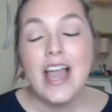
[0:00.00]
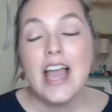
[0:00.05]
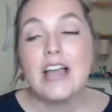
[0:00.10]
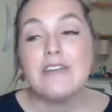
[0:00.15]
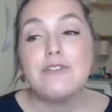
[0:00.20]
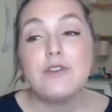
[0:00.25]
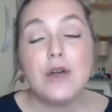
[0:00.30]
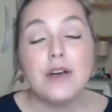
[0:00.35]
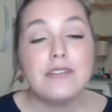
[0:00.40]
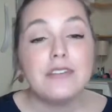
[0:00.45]

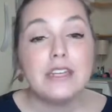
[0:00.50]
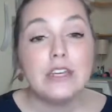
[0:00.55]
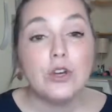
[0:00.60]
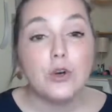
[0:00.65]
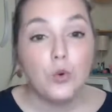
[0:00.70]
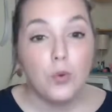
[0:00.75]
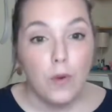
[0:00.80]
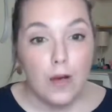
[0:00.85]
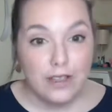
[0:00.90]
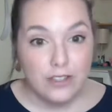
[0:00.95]
If you have any
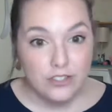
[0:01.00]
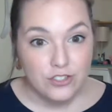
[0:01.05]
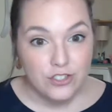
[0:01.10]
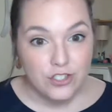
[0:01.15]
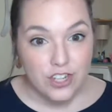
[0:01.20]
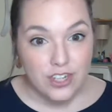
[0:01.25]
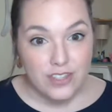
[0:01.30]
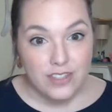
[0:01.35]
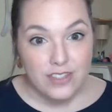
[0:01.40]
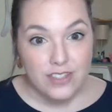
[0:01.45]

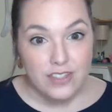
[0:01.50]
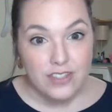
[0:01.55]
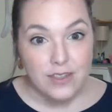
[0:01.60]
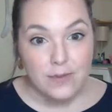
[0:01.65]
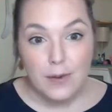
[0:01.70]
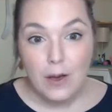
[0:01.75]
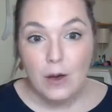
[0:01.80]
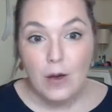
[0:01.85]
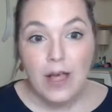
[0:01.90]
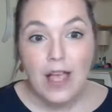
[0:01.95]
questions
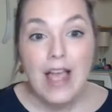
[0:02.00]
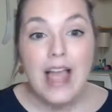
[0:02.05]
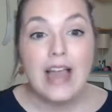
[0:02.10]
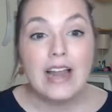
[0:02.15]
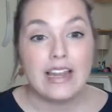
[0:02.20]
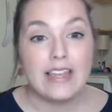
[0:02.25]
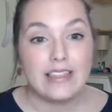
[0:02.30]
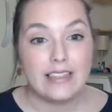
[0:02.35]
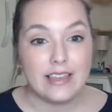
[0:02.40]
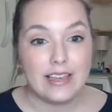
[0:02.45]
about
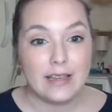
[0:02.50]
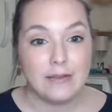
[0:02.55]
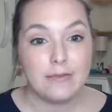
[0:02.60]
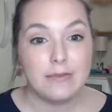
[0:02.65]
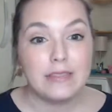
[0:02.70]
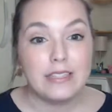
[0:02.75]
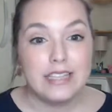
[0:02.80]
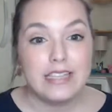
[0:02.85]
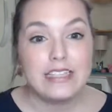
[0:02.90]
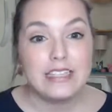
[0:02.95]
anything,
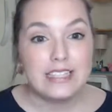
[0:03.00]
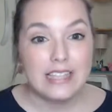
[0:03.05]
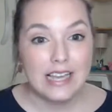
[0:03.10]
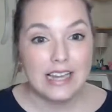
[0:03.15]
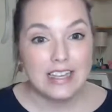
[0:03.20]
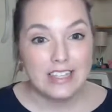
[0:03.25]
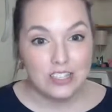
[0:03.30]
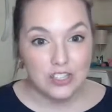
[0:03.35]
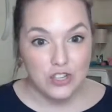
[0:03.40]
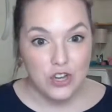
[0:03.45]
please
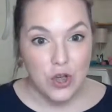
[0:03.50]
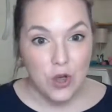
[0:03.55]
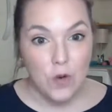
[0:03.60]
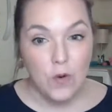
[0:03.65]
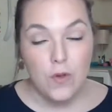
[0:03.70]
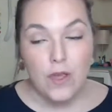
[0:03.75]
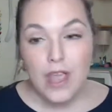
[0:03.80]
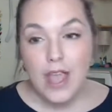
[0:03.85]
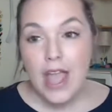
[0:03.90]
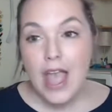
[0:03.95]
let us
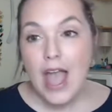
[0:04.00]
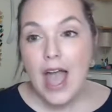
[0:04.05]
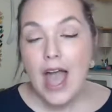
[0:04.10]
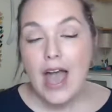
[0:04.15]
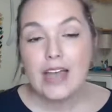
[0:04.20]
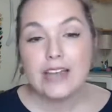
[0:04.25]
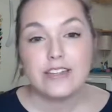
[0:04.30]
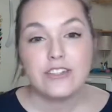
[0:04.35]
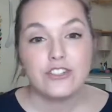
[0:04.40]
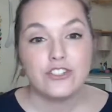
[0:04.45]
know.
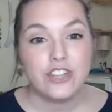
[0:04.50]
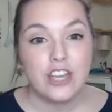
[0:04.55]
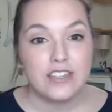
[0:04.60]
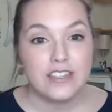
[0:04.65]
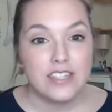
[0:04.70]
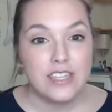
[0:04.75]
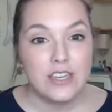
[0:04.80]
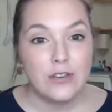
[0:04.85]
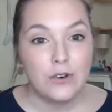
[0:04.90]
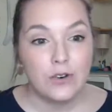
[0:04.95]
And
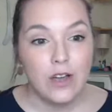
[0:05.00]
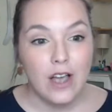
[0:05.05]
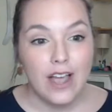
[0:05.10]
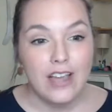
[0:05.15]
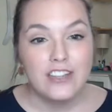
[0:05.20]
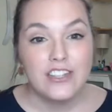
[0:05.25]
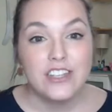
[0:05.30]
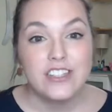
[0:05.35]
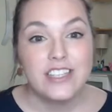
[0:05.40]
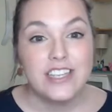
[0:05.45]
Jessie
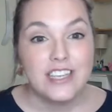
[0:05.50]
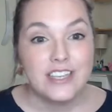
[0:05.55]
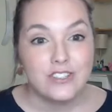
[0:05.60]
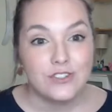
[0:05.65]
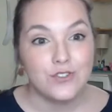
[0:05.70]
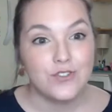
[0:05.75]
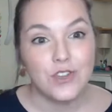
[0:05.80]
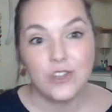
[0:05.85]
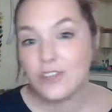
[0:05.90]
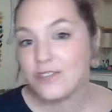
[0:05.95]

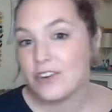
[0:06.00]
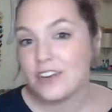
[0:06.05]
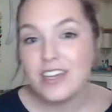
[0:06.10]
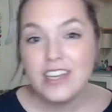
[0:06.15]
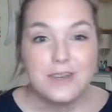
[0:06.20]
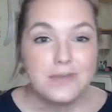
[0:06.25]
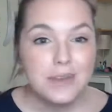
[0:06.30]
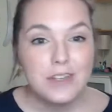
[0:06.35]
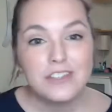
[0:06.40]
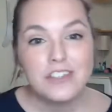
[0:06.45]
answers all of our
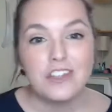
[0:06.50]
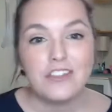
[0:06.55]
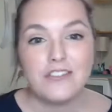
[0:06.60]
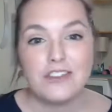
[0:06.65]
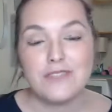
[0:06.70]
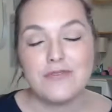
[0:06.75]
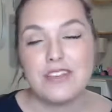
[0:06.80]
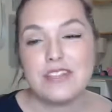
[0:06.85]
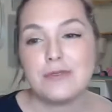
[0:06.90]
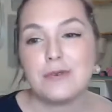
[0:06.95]
emails, all of
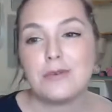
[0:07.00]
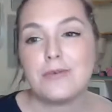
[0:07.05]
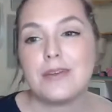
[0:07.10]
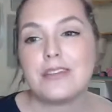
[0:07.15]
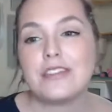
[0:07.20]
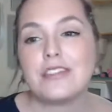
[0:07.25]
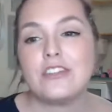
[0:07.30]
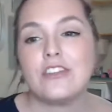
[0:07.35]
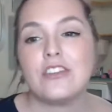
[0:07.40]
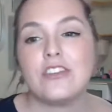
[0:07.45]
our Facebook
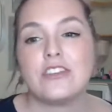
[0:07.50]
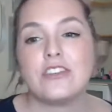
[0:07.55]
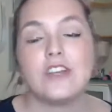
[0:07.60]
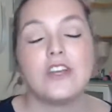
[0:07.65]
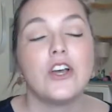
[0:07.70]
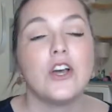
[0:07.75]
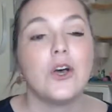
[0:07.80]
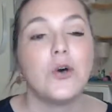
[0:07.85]
messages.